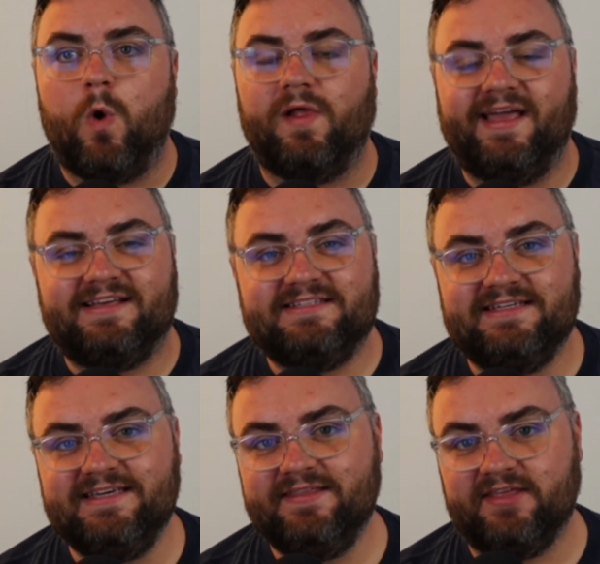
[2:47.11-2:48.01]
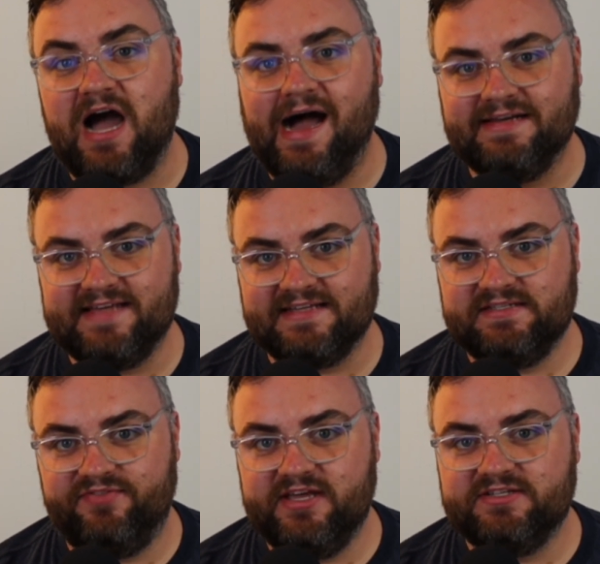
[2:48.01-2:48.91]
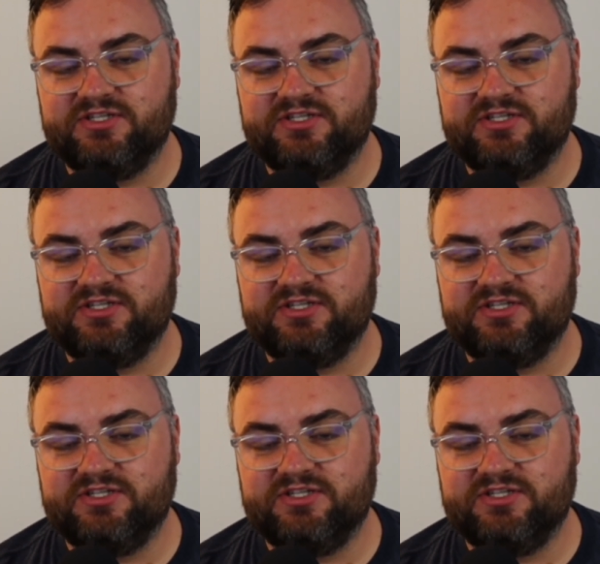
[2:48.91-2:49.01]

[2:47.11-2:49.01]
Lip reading: or see the context of things.